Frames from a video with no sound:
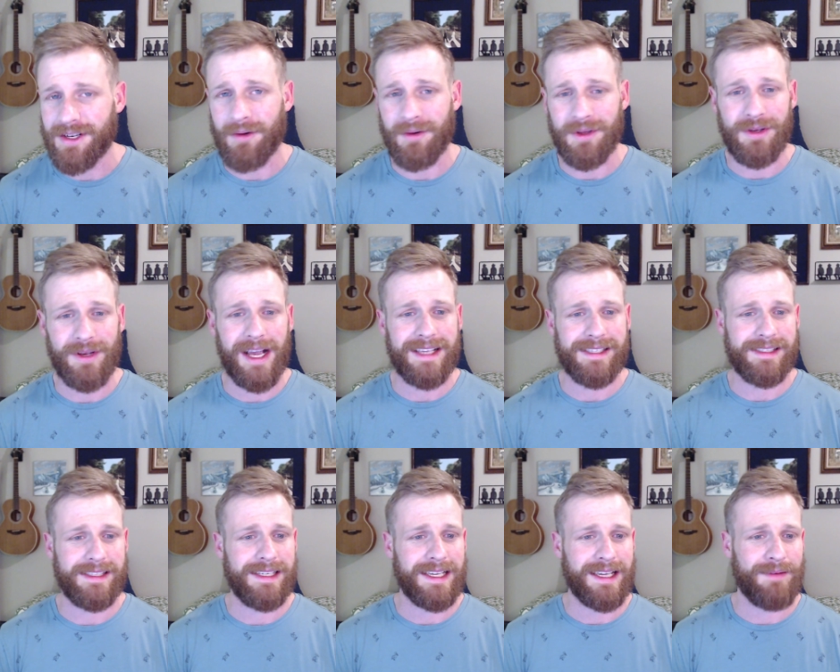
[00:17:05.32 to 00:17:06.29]
to know what you guys
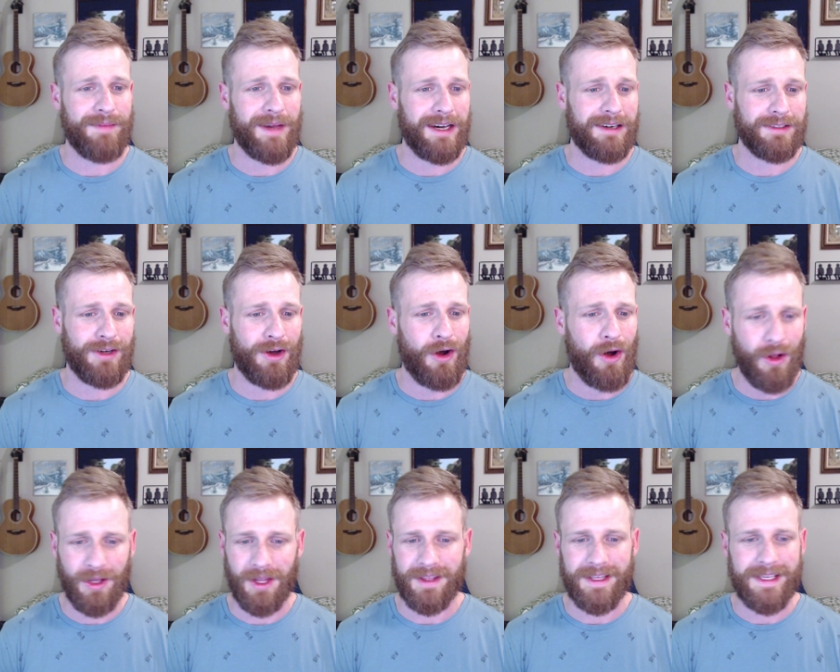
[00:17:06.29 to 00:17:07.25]
think about
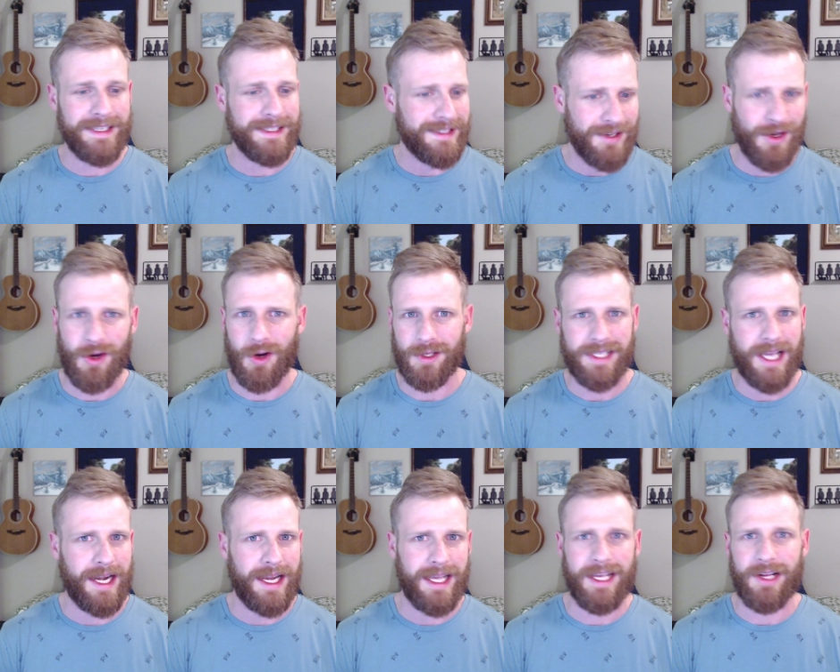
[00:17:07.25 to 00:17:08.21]
all of these songs
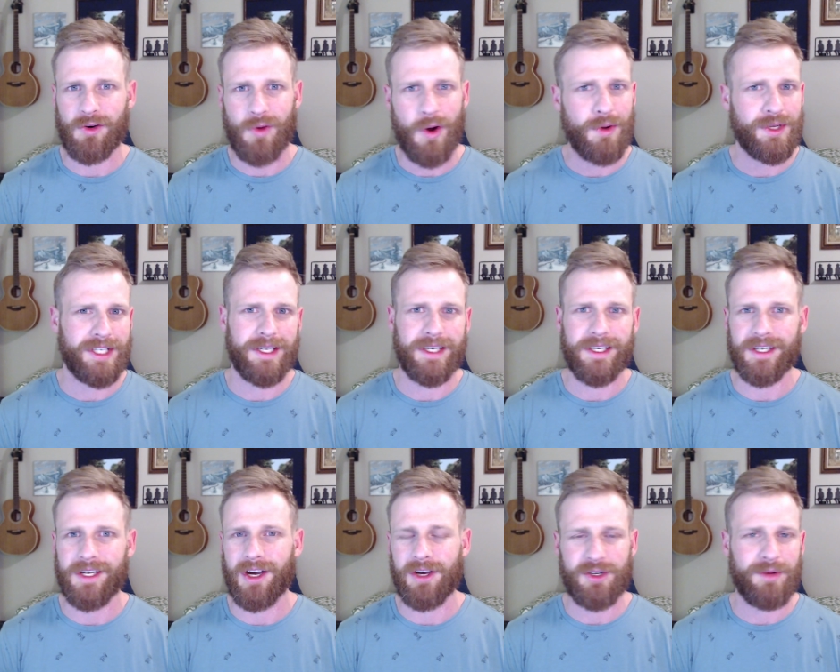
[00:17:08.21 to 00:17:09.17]
kind of encroaching in
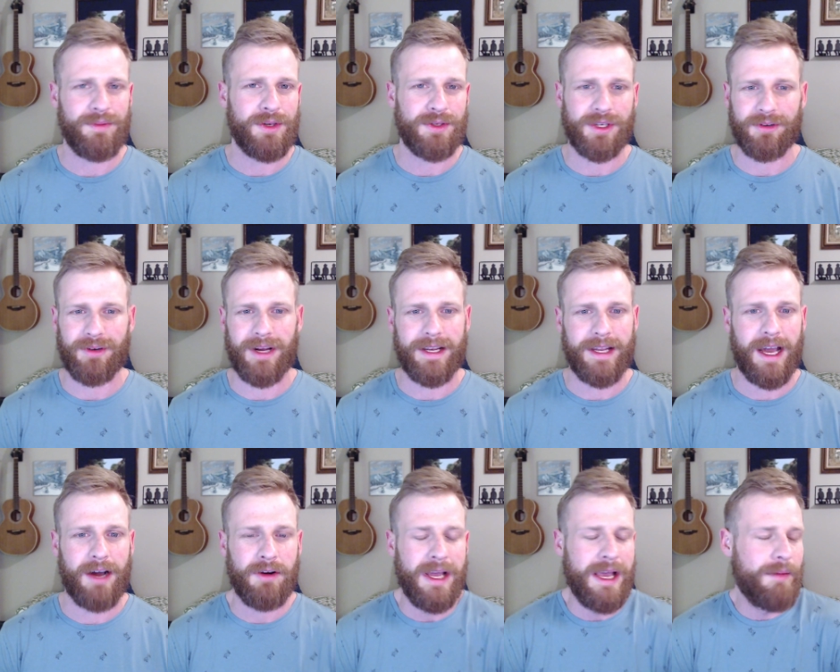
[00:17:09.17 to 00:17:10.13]
country music right
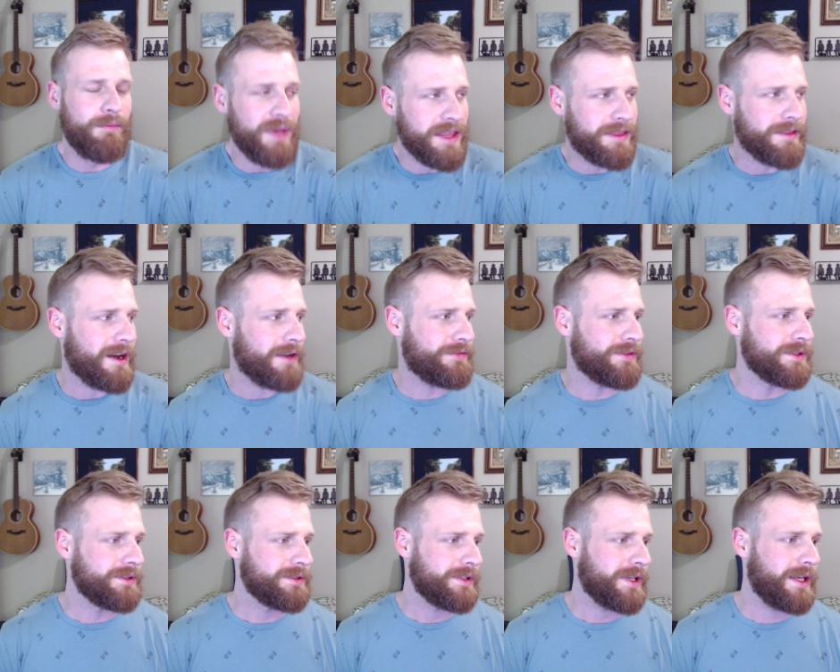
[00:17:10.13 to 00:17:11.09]
now. Be
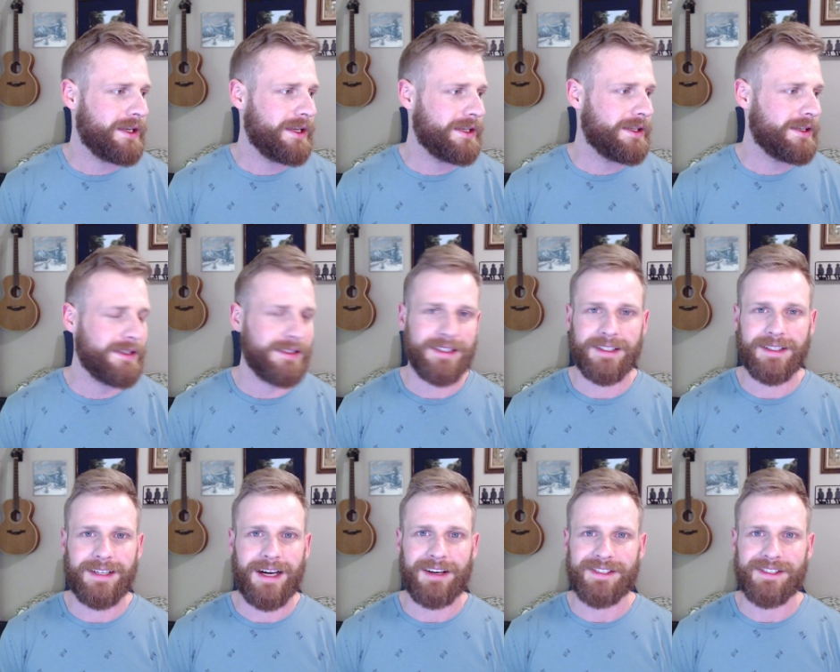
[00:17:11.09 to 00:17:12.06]
thoughtful, and
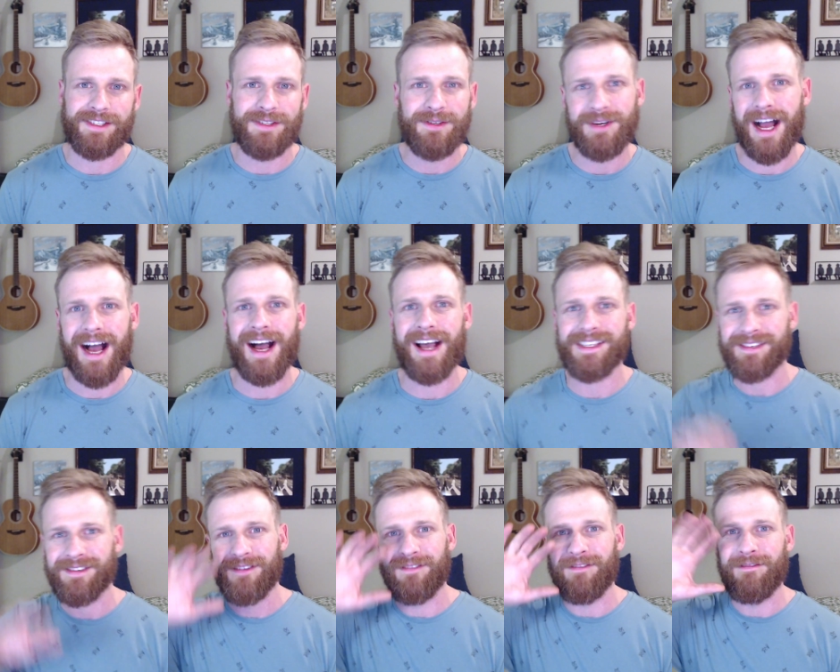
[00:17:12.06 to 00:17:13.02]
uh, I'll see you
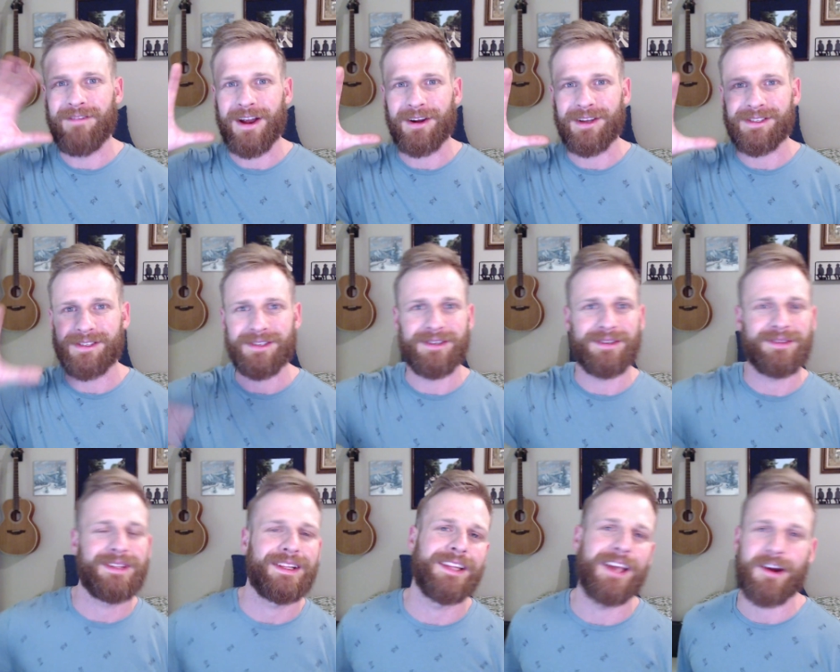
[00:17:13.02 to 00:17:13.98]
guys very soon.
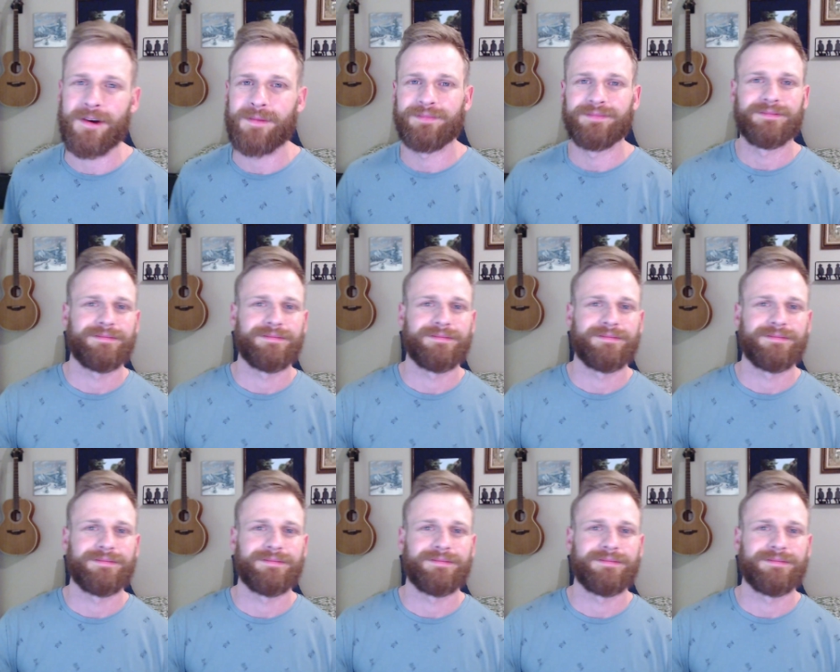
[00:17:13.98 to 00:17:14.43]
Later.